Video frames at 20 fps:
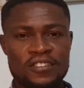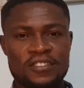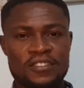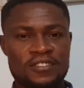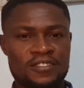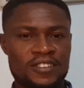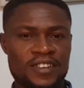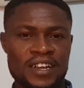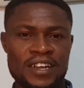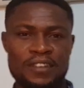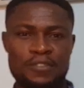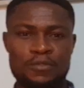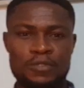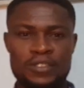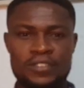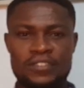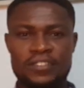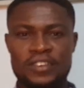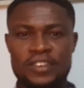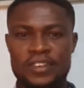this child
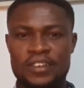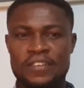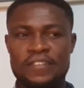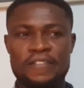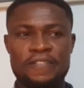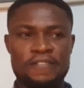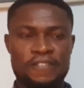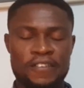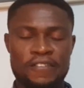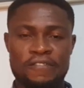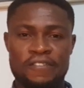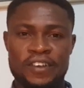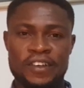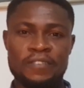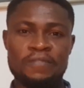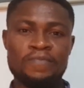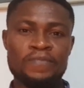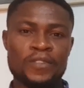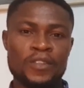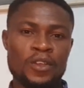with fever.
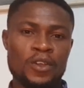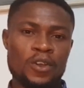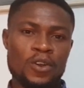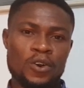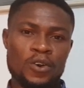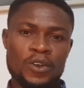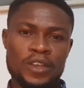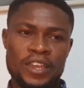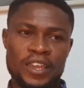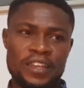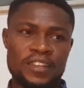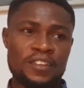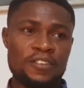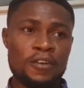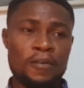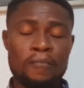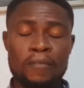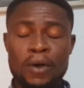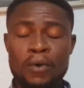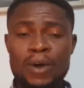Okay, the
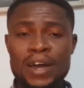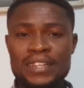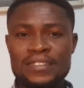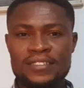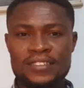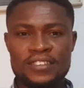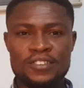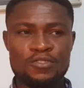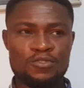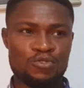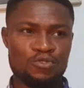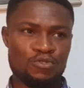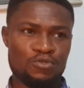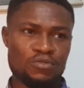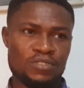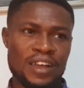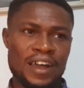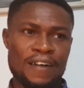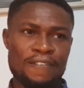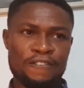number one thing you
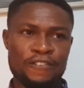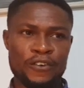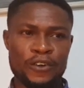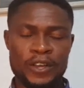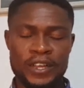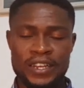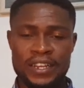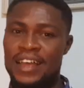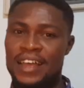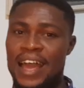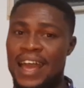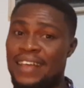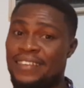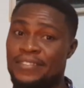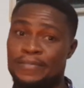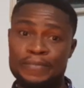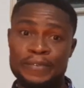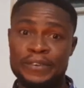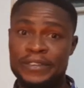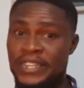should avoid,
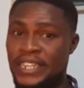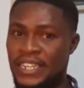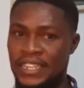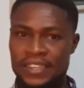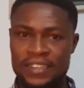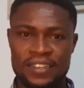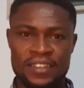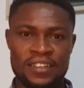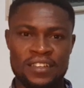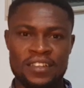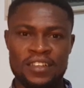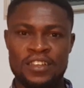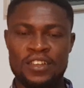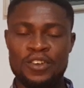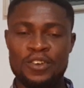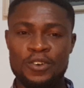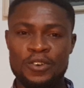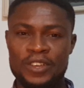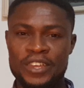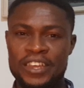aspirin.
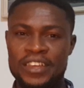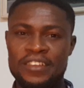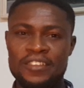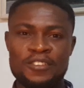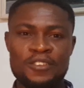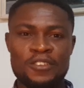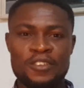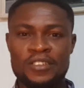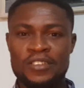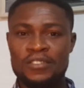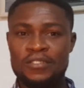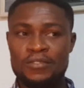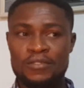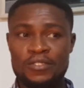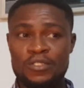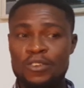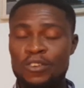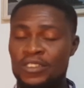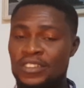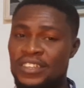Okay,
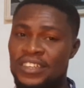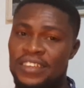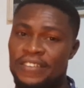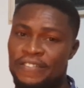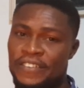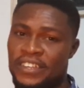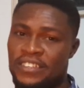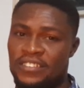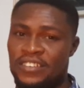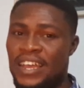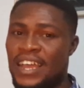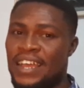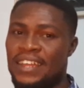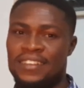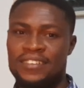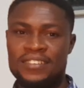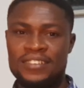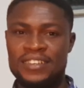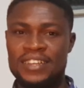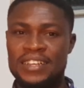don't give a
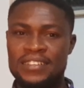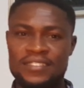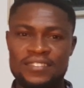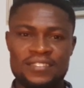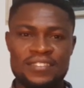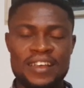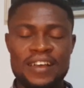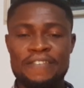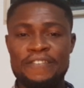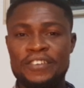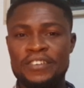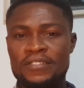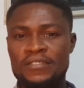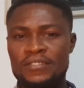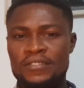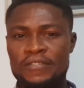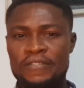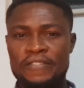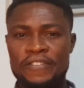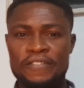child that is
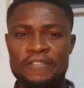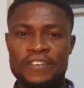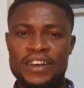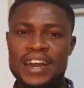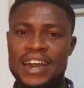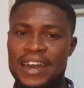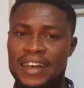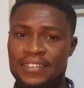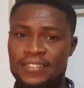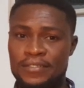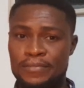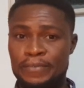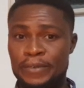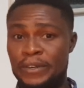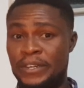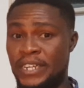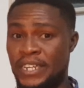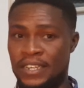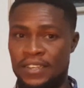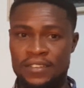having fever
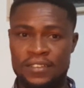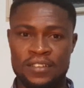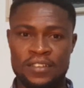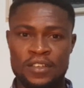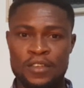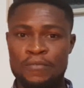aspirin,